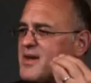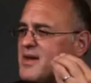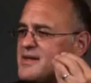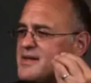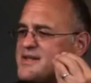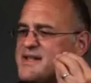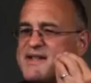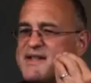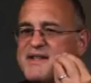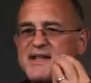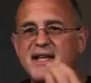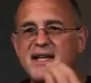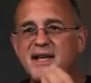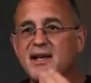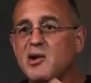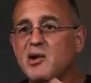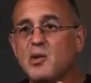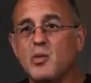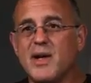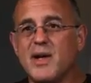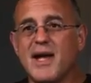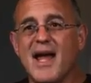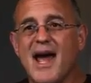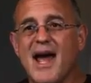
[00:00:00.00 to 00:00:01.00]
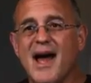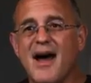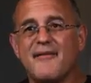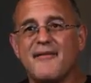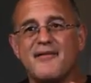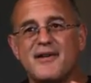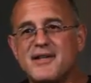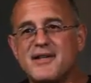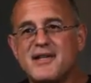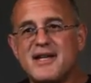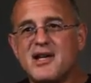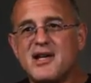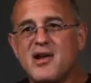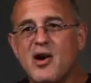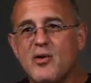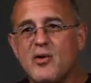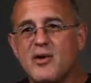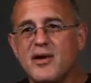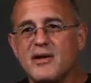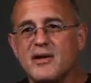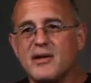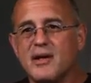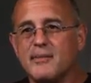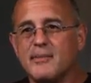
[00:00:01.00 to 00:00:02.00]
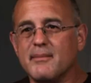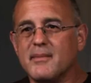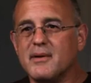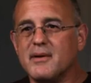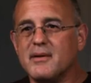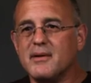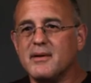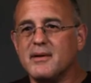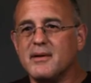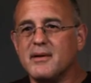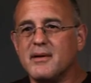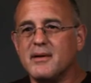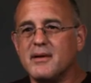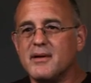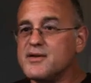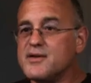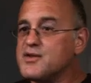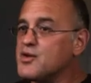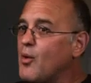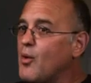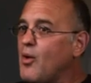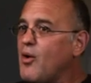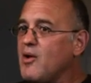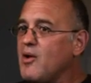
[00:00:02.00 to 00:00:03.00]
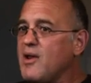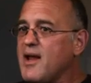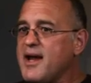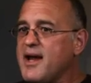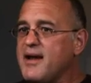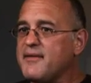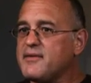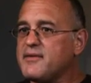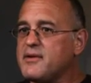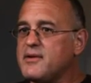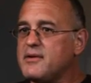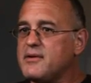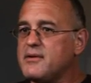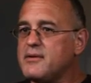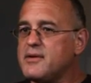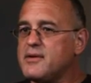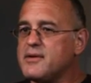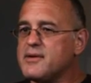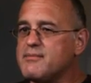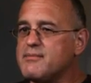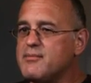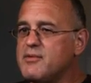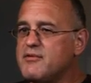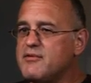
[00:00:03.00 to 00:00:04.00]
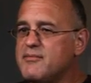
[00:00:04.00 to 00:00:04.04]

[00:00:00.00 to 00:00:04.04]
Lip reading: skill we have in decoding them. So all I have to do is move